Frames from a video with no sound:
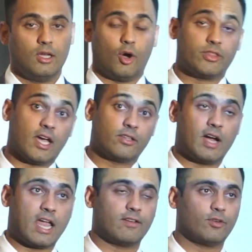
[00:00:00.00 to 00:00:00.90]
On the
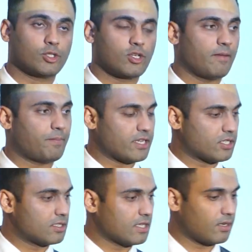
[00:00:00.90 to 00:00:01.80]
other hand, I've also had
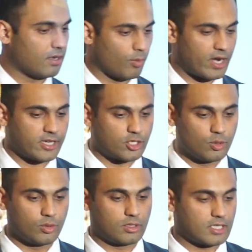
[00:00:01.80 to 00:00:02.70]
patients that, when I
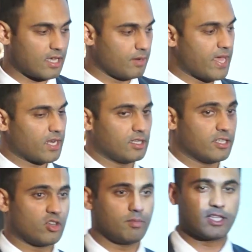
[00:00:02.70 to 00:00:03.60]
do take a medical
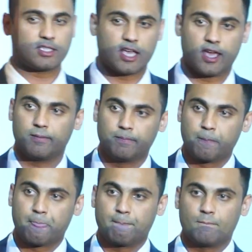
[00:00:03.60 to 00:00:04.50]
history, might say,
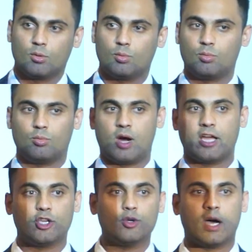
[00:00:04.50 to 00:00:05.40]
well, why
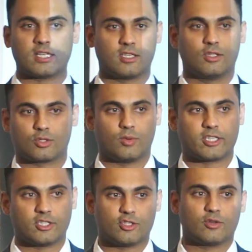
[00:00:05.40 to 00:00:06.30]
are you asking those
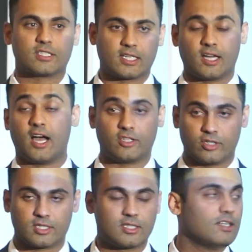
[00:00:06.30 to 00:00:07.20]
questions? You're a
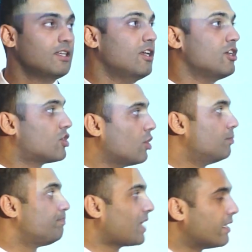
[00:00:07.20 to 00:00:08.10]
psychiatrist.
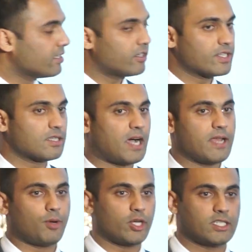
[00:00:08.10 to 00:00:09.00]
So I think there is a
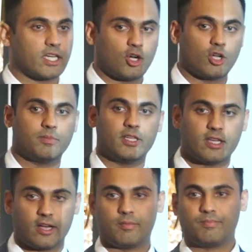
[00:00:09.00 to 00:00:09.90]
mind-body dichotomy
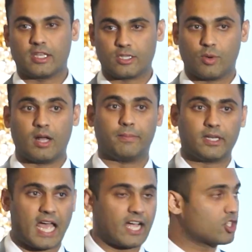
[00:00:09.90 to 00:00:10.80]
there as well,
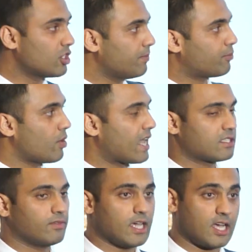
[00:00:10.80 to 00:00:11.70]
but actually proactively